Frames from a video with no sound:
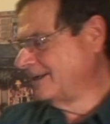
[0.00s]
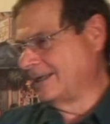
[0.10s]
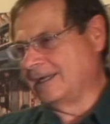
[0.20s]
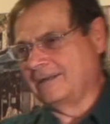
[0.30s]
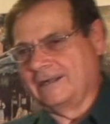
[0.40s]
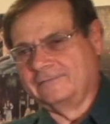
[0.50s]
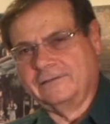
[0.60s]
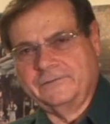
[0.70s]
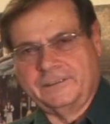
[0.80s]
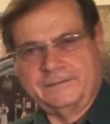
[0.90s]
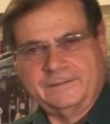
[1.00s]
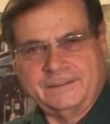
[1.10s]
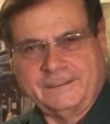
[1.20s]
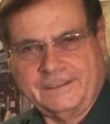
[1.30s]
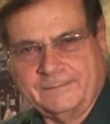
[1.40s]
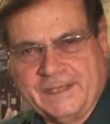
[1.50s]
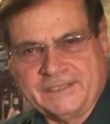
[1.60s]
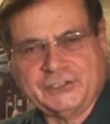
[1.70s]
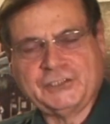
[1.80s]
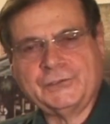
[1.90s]
I live in
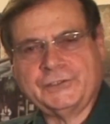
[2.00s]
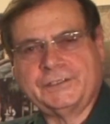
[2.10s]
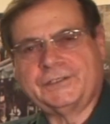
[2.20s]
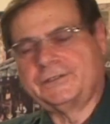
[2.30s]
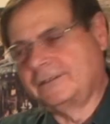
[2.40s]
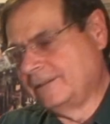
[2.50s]
Massachusetts,